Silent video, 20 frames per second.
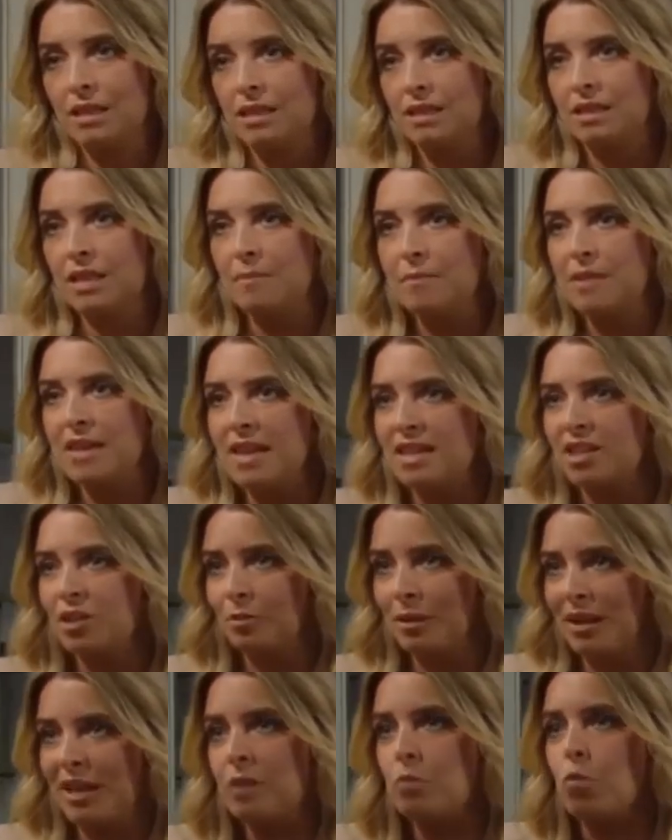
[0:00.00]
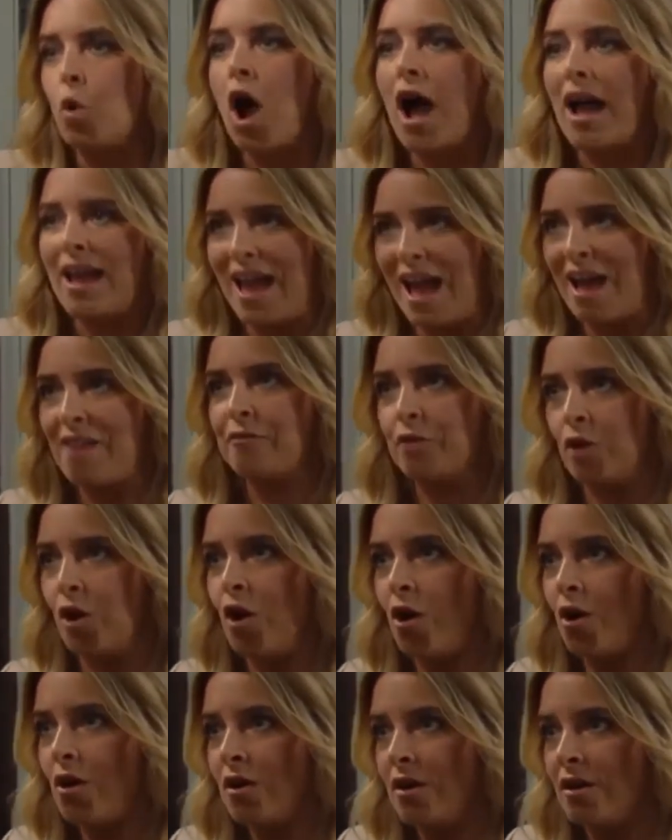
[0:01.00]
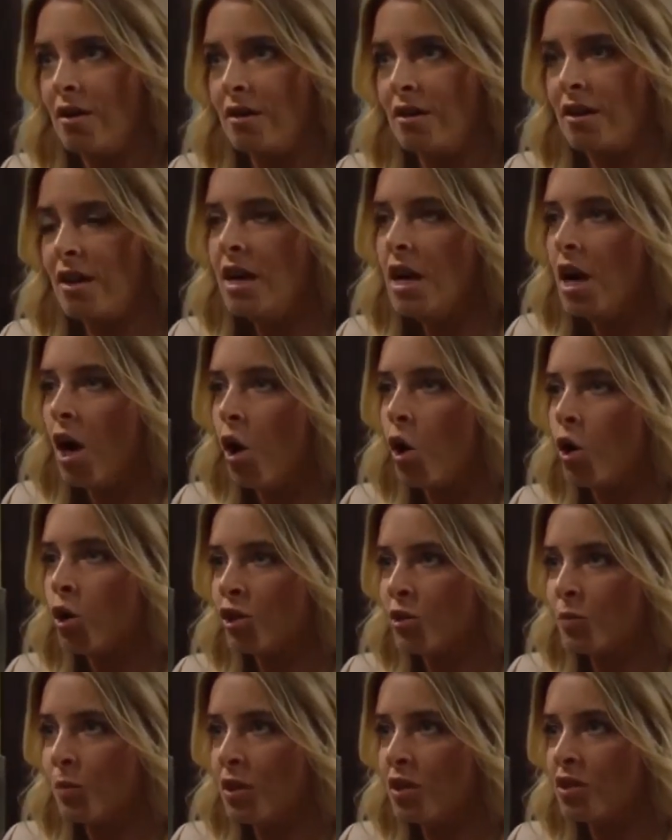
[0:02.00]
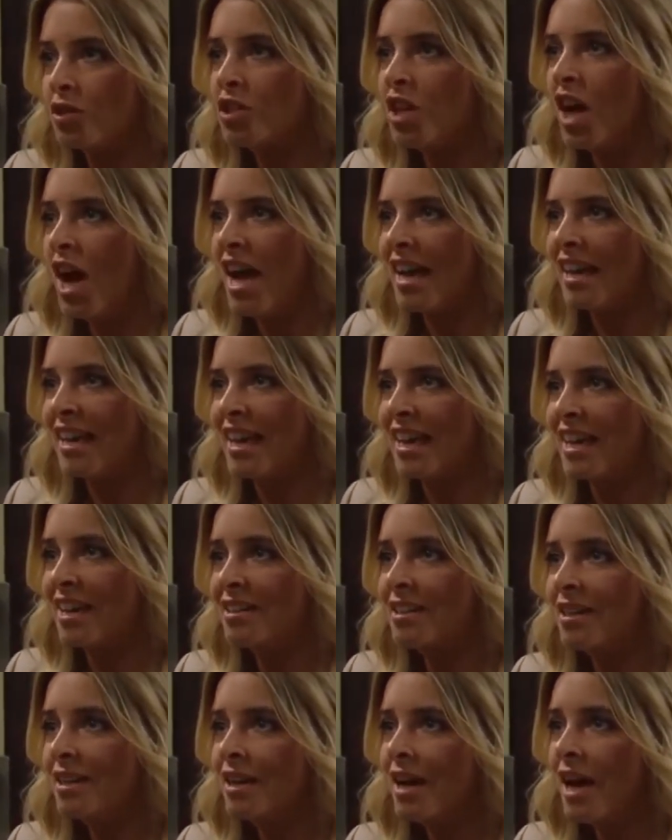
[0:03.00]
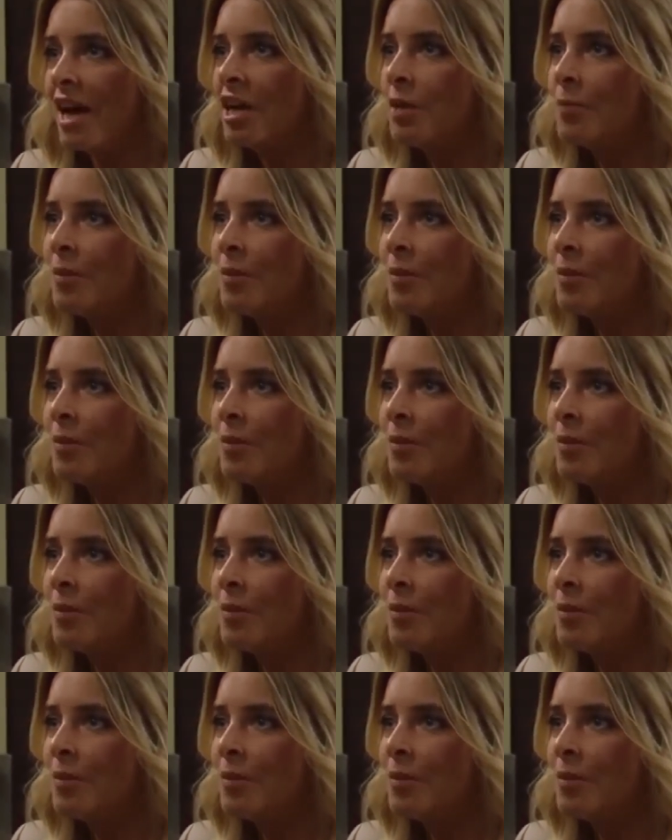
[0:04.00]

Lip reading: Let me explain what I have got. A husband, a kid, and a